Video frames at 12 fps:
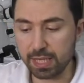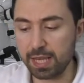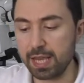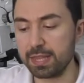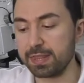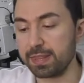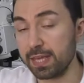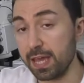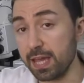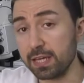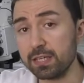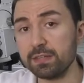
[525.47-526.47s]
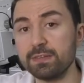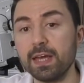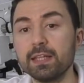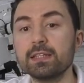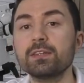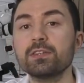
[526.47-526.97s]
and then
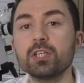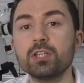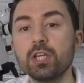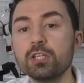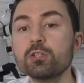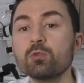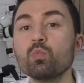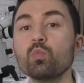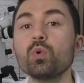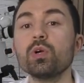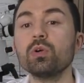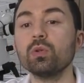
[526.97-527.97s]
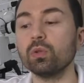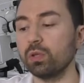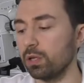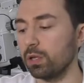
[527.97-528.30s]
dental technician will